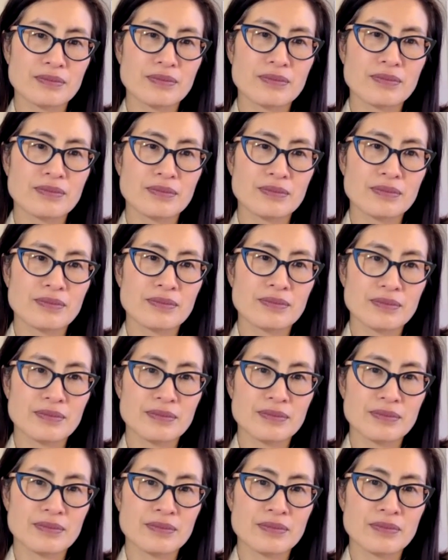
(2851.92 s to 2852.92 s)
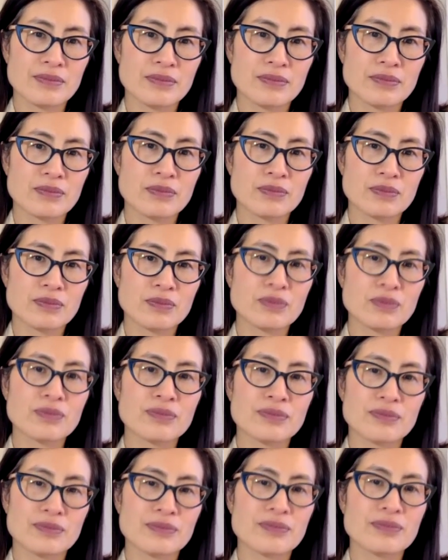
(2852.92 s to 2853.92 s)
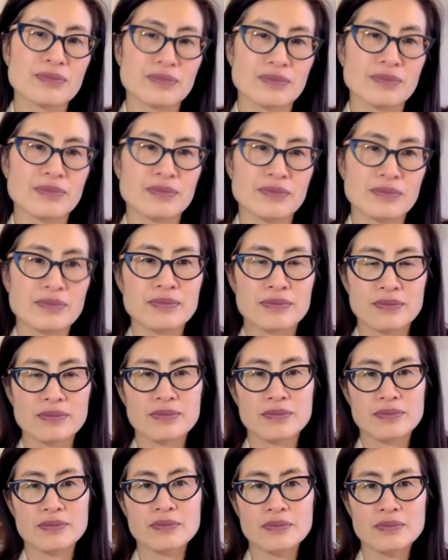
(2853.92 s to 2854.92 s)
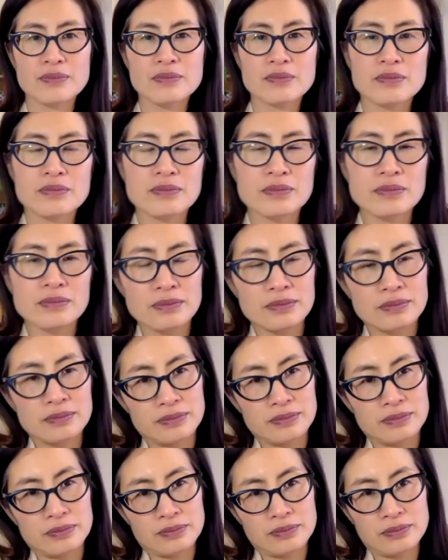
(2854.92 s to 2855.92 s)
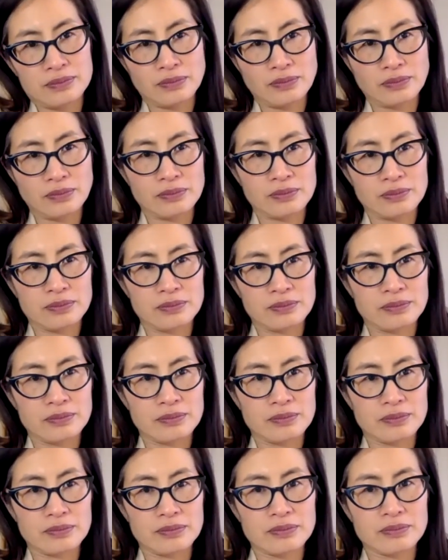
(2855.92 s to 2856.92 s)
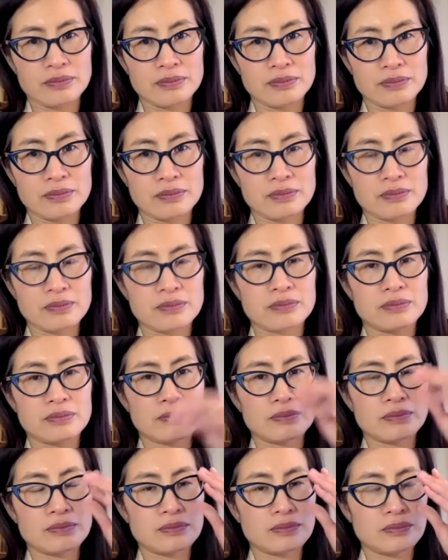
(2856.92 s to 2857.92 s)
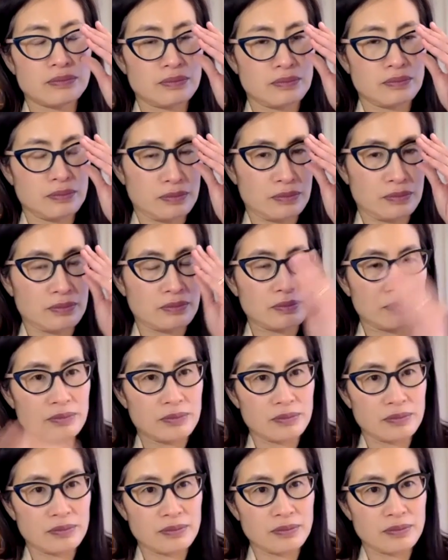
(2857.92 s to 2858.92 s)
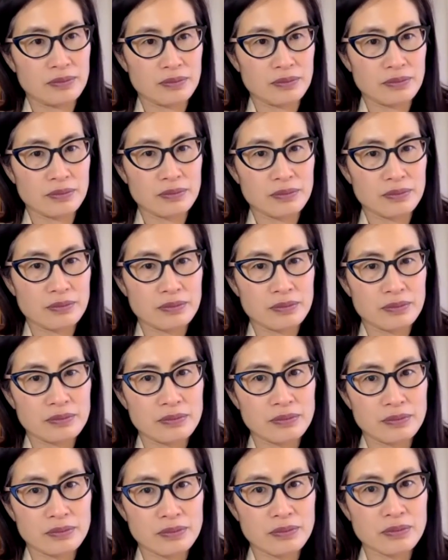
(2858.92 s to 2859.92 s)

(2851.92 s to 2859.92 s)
No words are spoken by the person on screen.